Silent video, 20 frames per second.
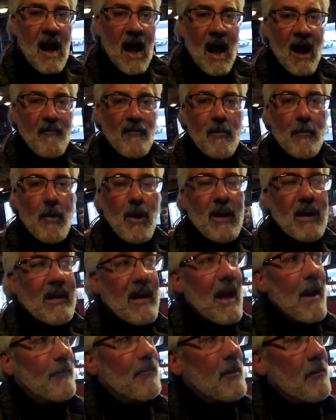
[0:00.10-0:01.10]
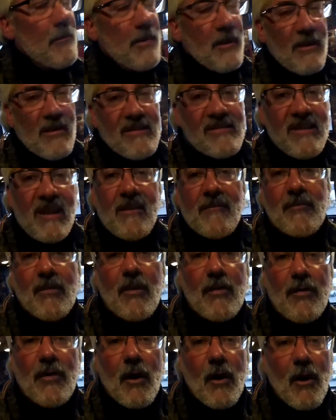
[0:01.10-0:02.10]
Hi everybody, Captain Bill Saiff
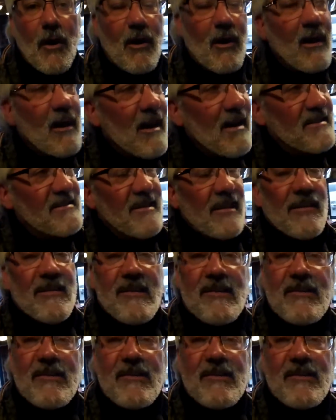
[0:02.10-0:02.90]
III. Listen,